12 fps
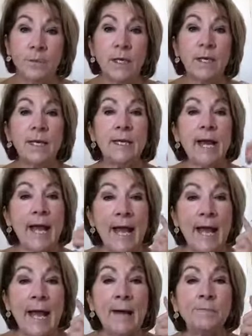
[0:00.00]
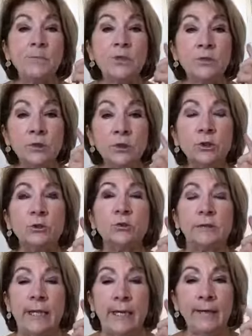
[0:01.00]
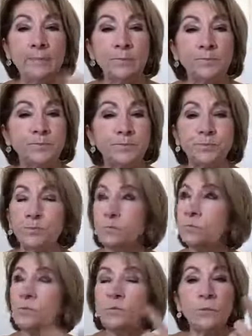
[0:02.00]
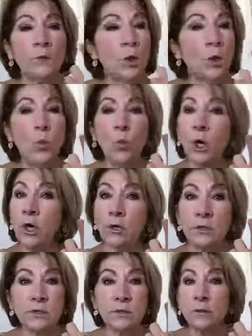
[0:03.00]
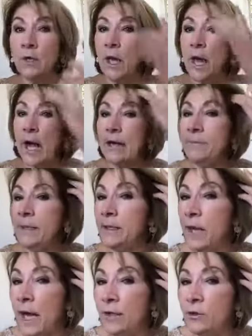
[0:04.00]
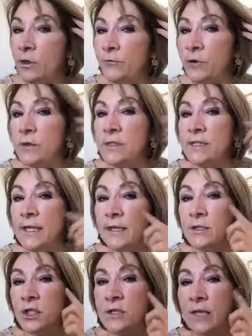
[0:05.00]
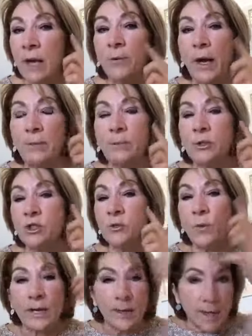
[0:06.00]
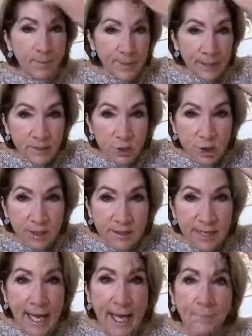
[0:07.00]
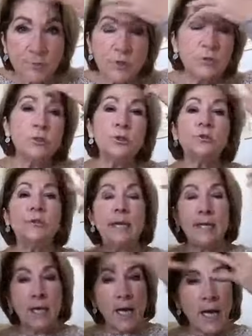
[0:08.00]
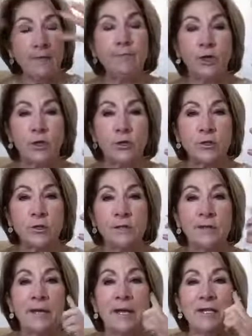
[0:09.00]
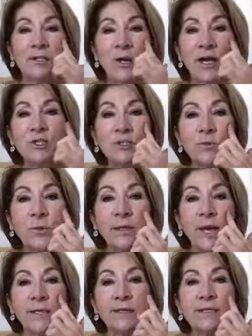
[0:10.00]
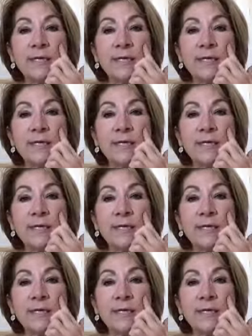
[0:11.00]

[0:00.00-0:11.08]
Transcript: it absolutely worked. I mean, I don't know if you can see, it just, I probably pushed it away, but it just absolutely covered. So I just went like this. I